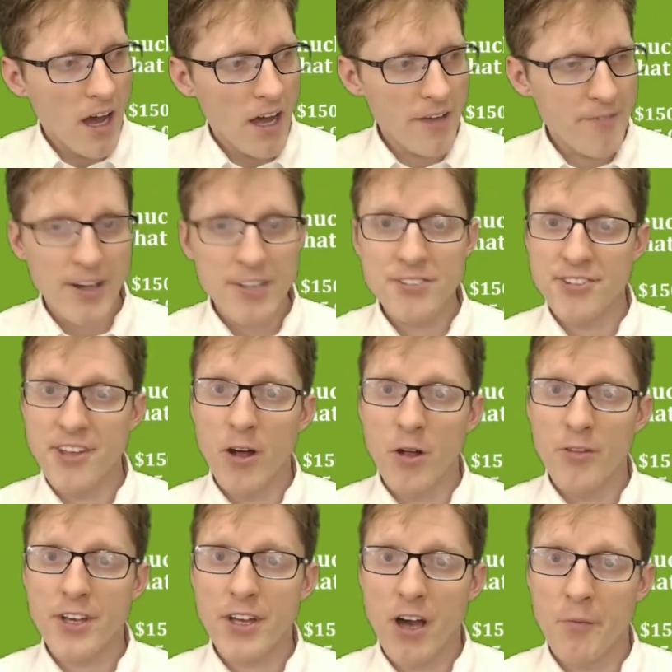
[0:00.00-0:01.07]
If I sell
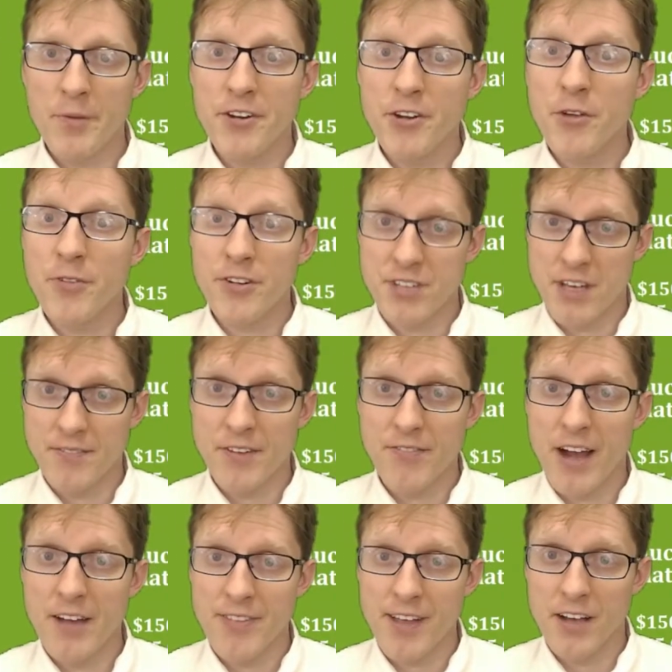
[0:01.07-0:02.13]
the company to you for
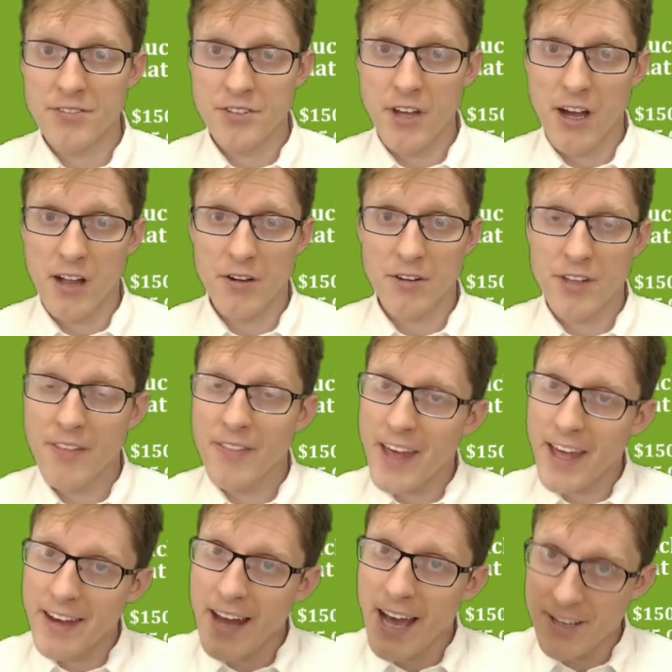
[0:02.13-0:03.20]
$75,000 and then